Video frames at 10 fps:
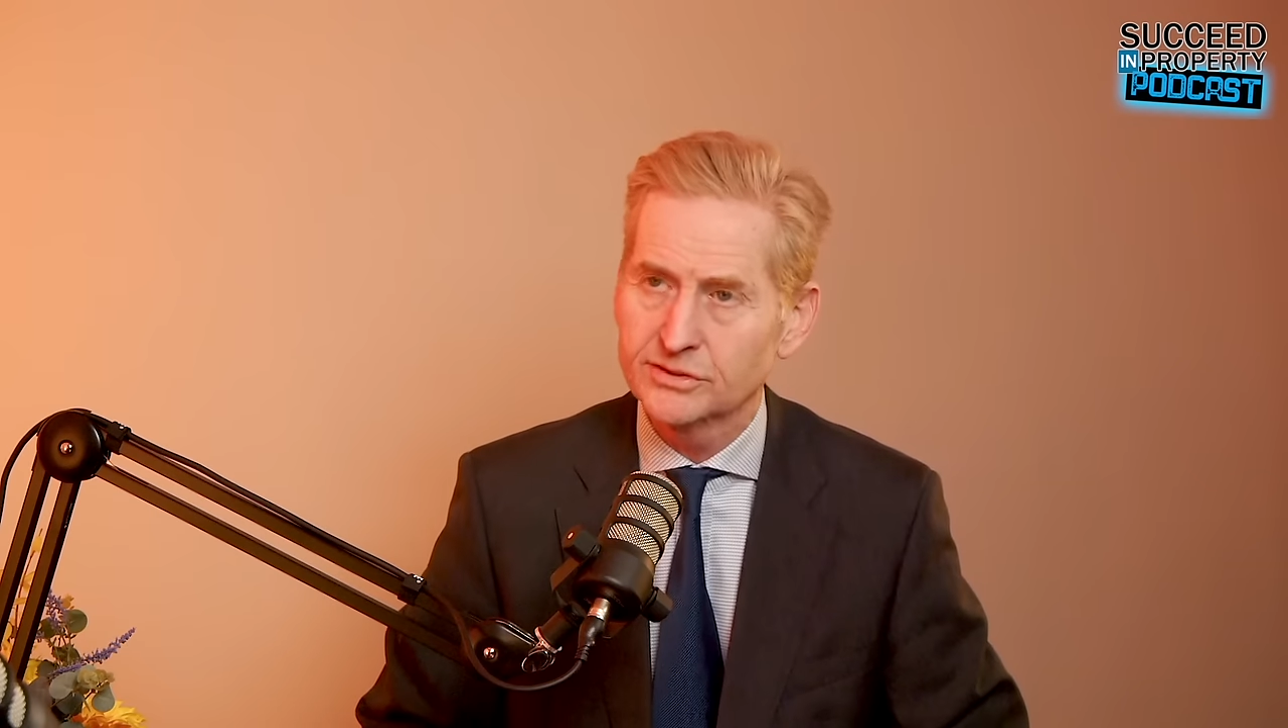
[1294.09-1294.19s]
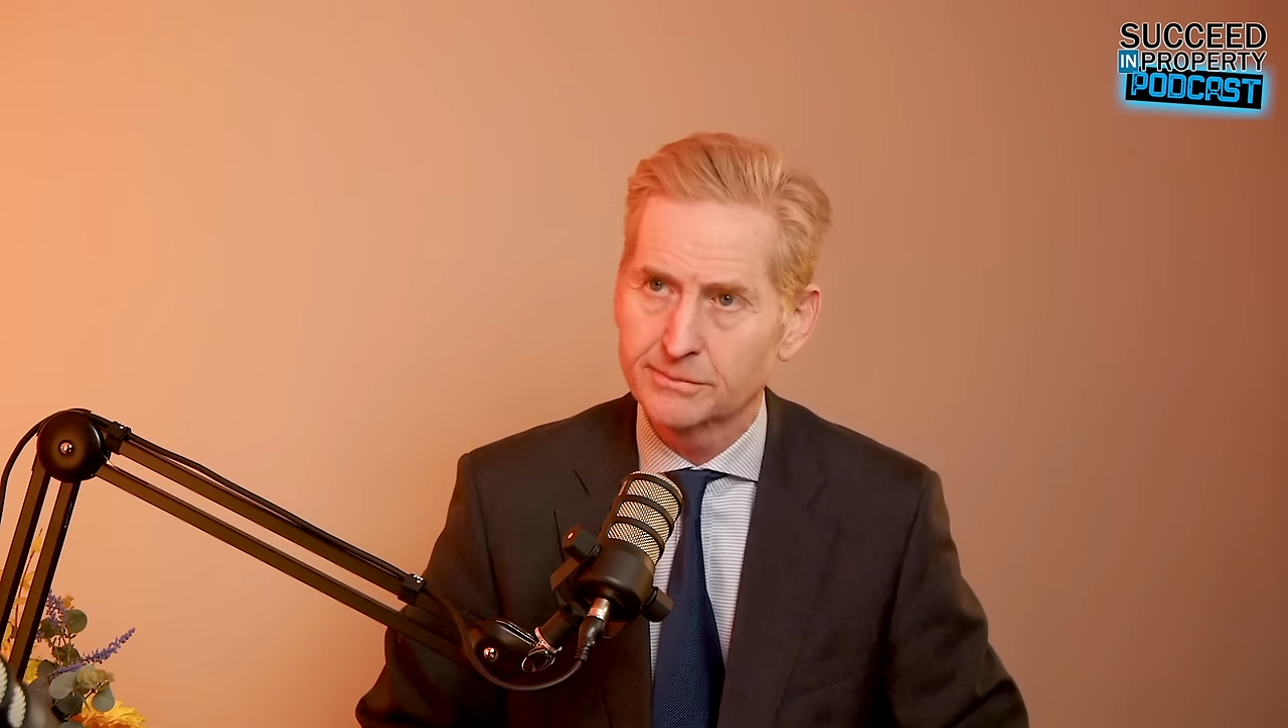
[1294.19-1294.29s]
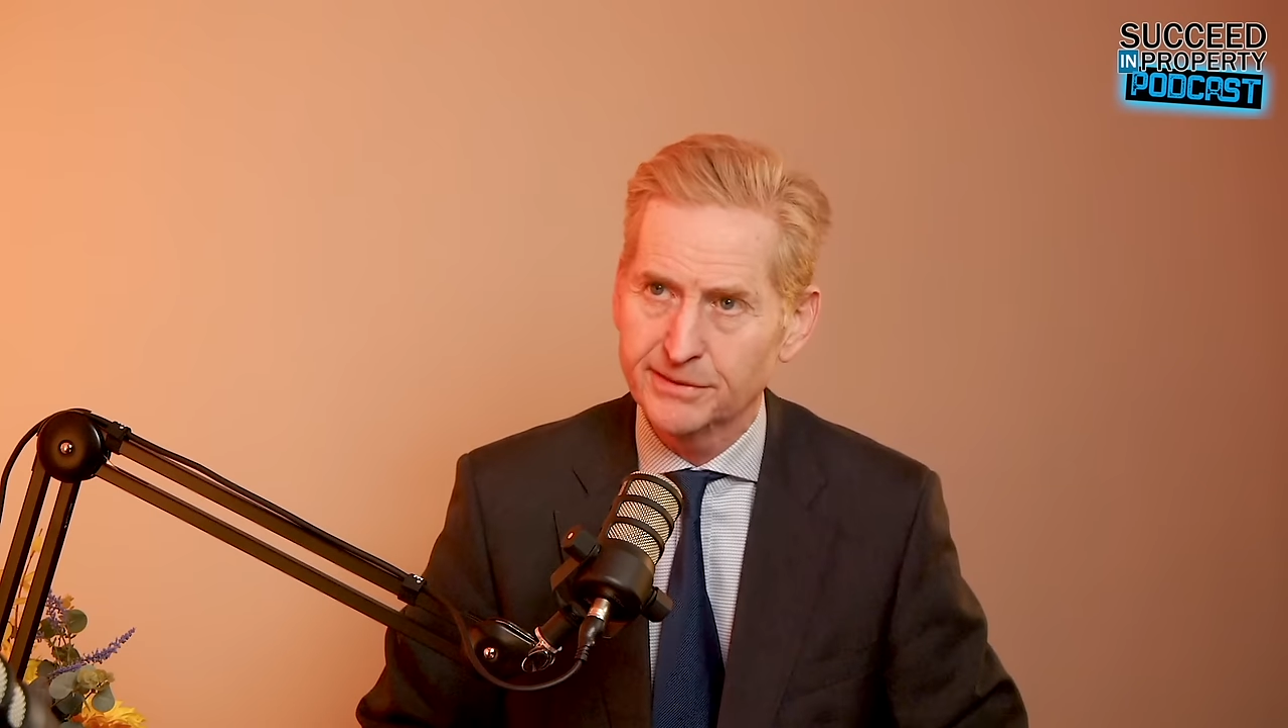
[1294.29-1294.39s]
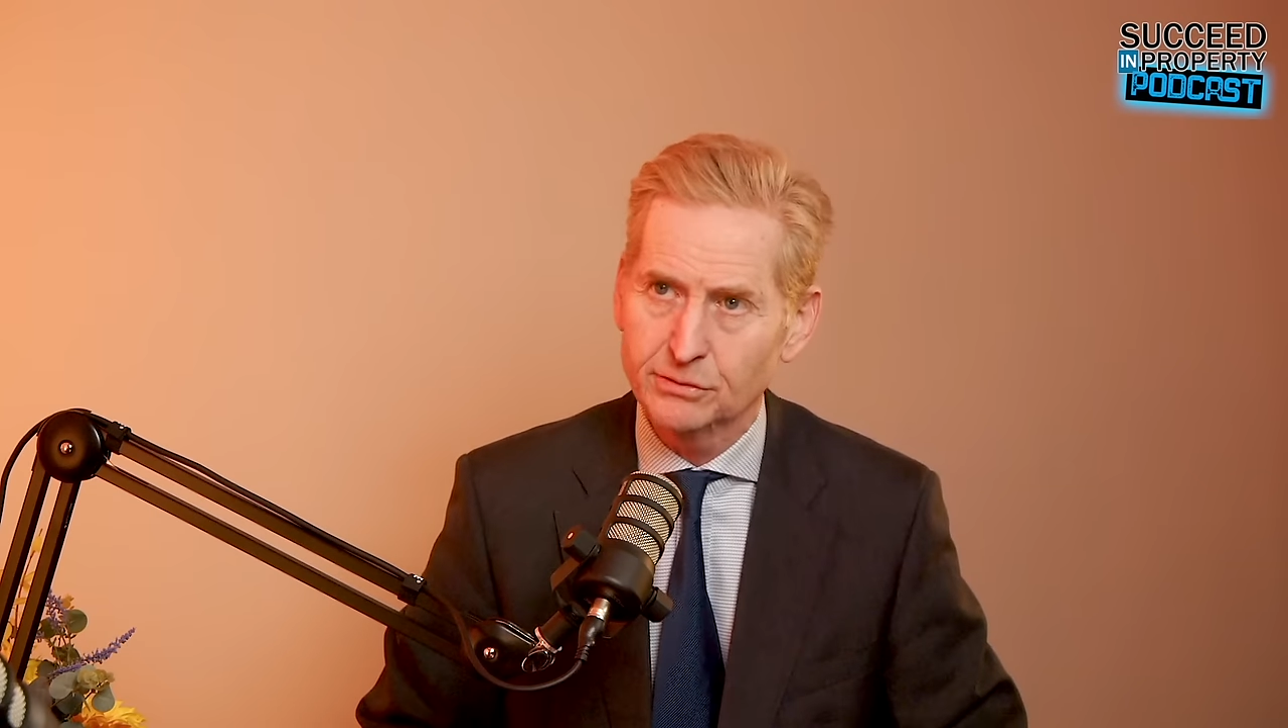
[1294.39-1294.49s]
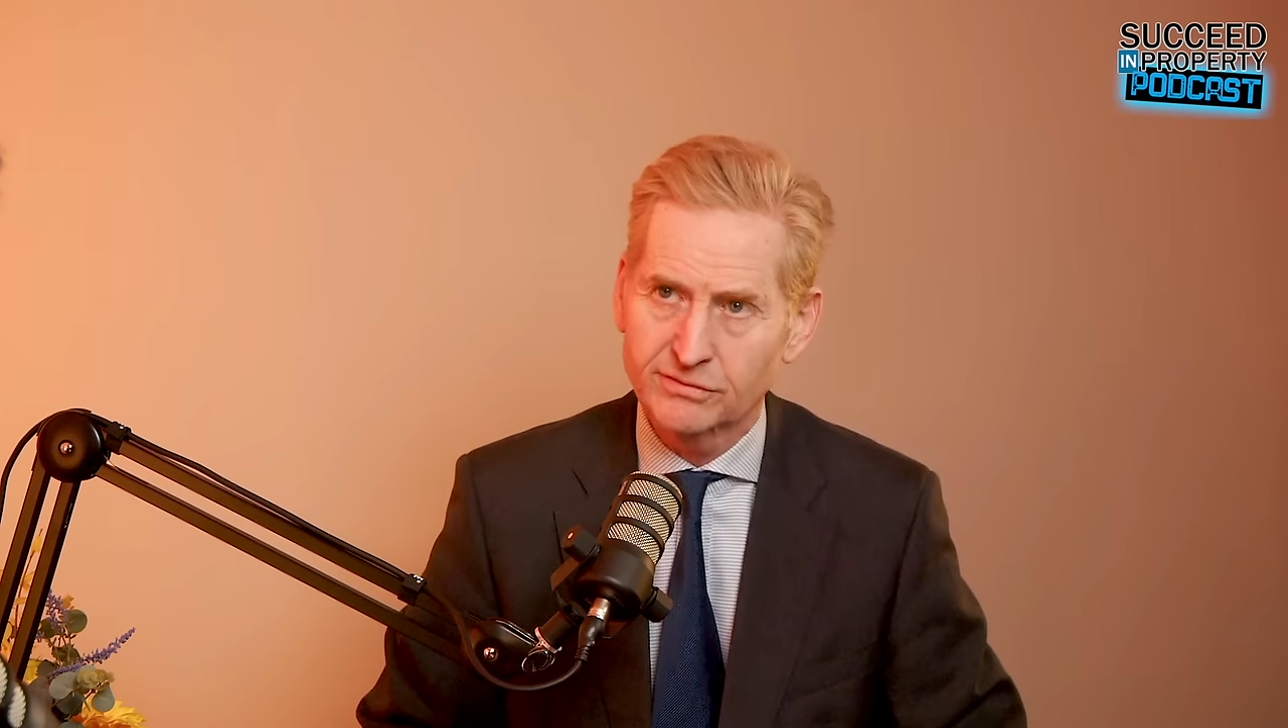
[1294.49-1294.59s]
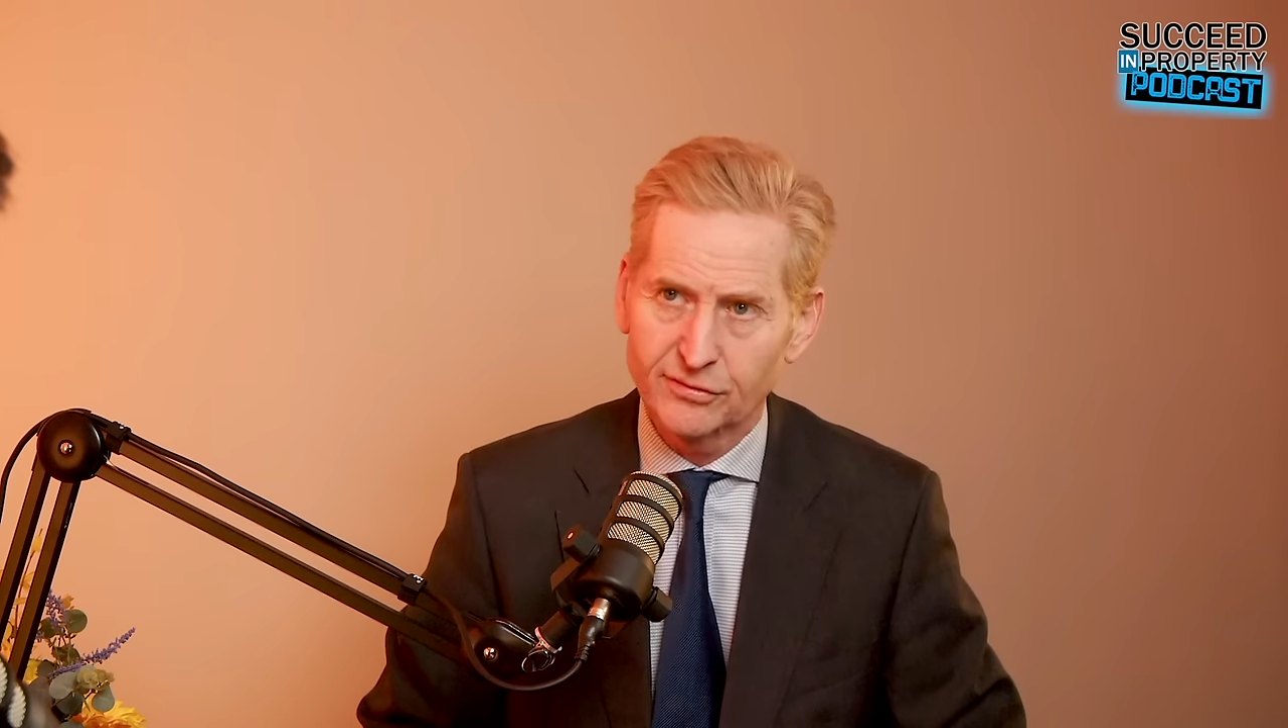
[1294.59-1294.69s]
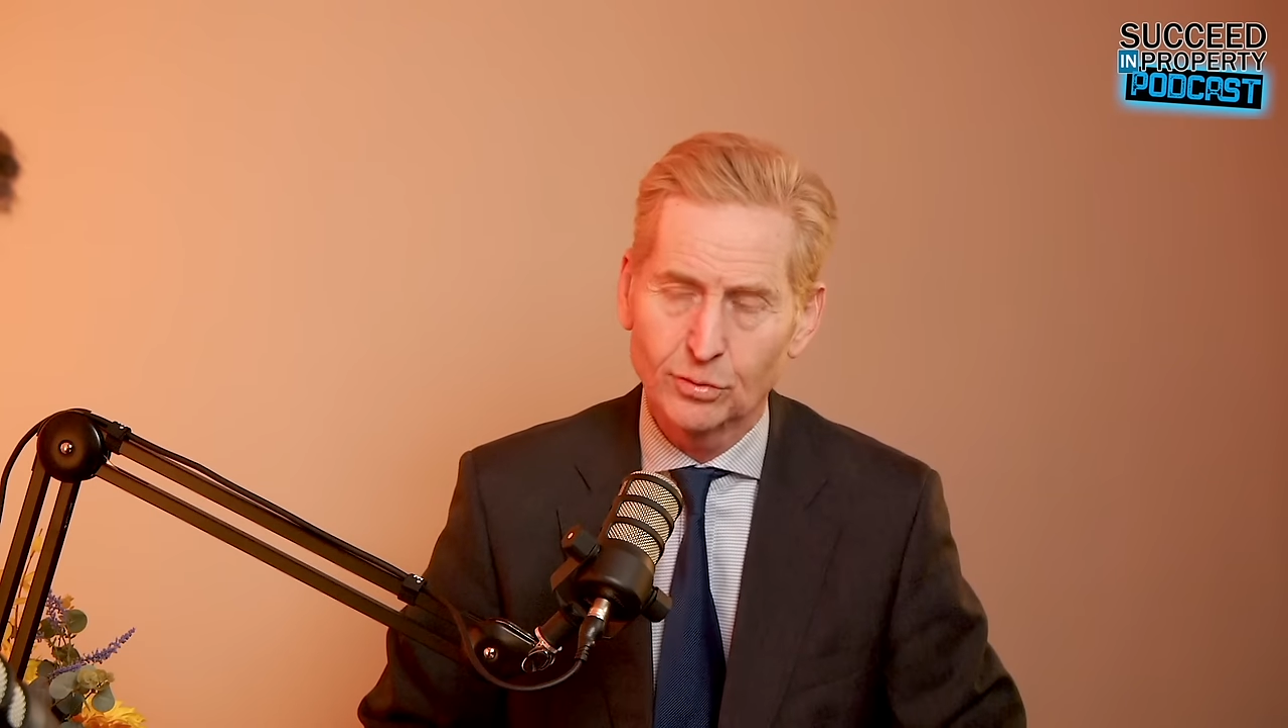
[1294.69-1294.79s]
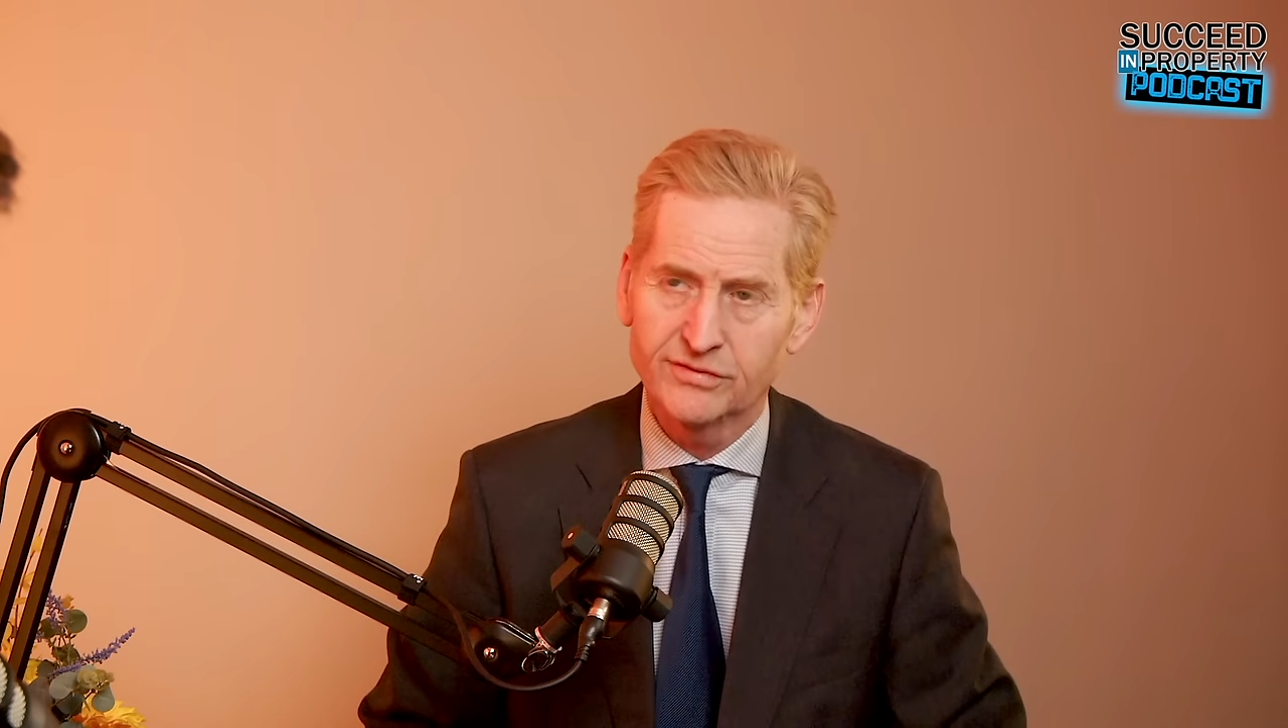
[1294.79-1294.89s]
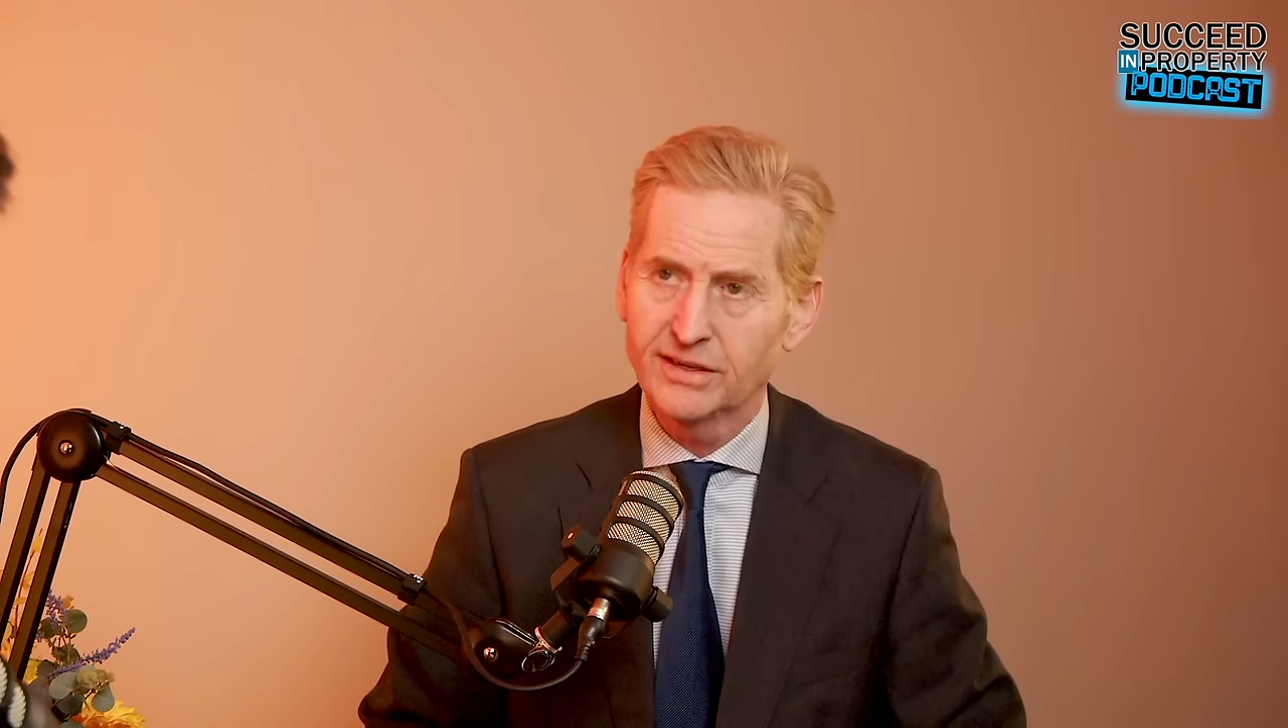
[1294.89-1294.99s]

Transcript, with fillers: to build four or